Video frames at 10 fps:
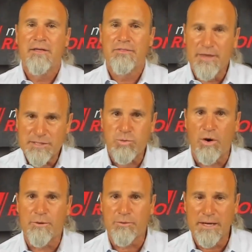This
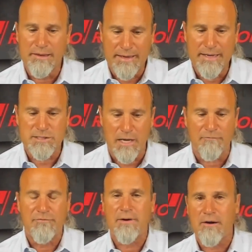one really is a
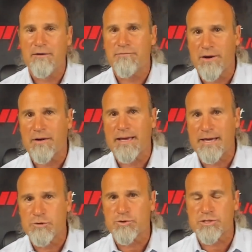very, very
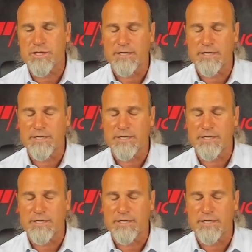interesting,